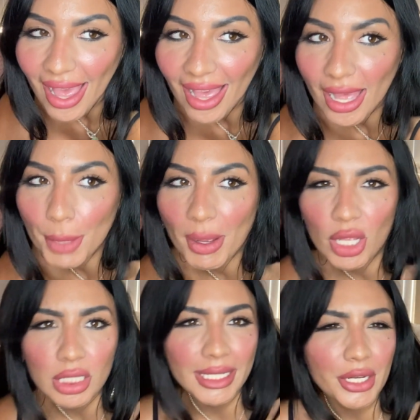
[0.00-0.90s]

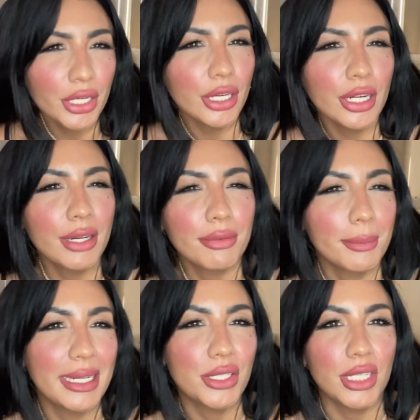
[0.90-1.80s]
I'll link her
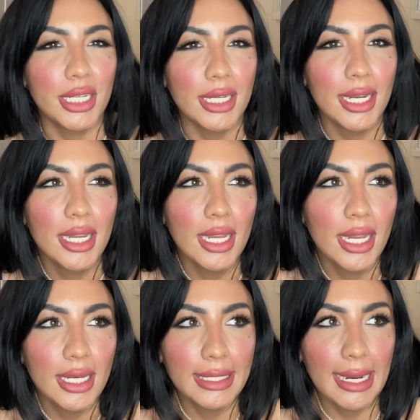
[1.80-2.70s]
information
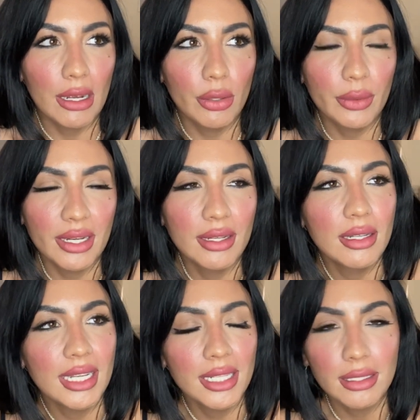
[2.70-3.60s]
down
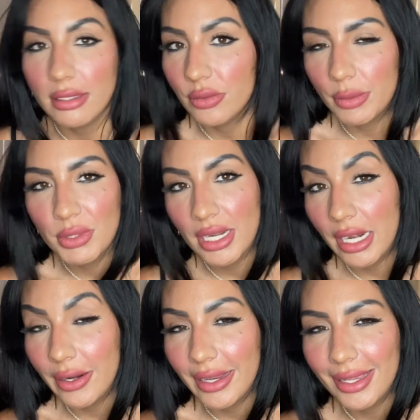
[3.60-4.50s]
in the description
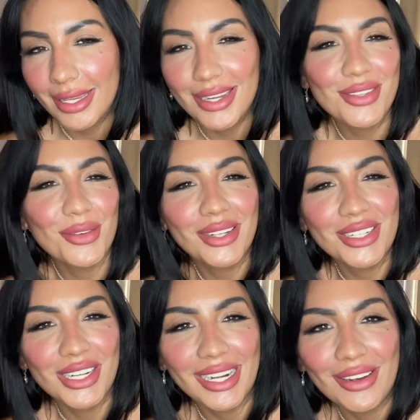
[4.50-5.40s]
area in case you want
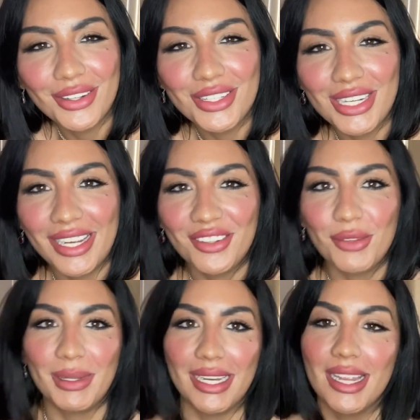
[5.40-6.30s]
to check out her channel.
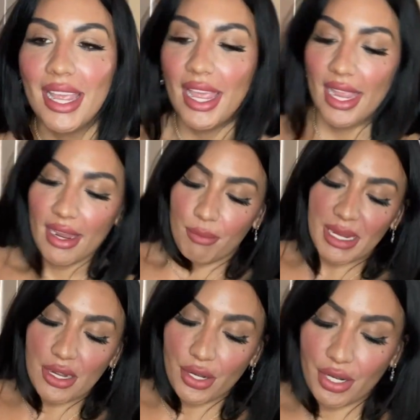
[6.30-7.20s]
But
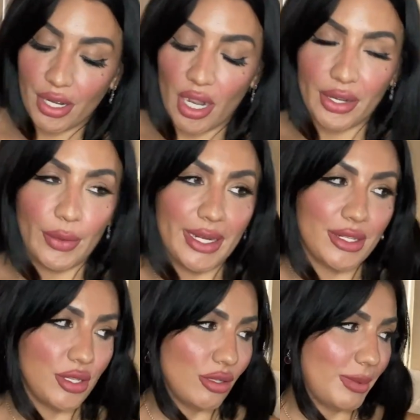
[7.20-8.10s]
me and her are going
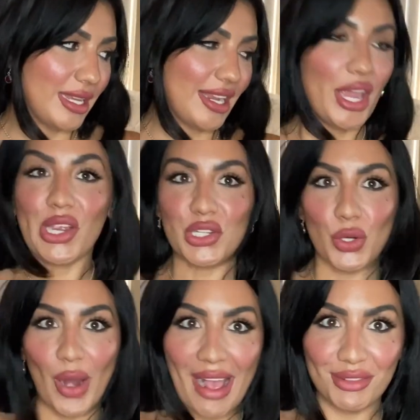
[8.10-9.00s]
to be
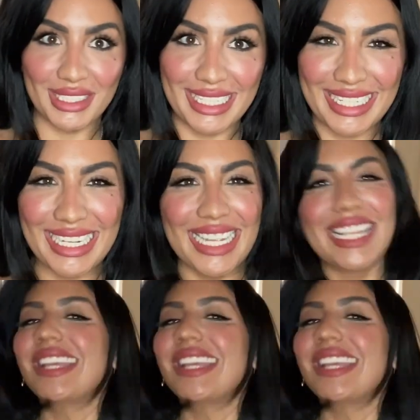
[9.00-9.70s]
traveling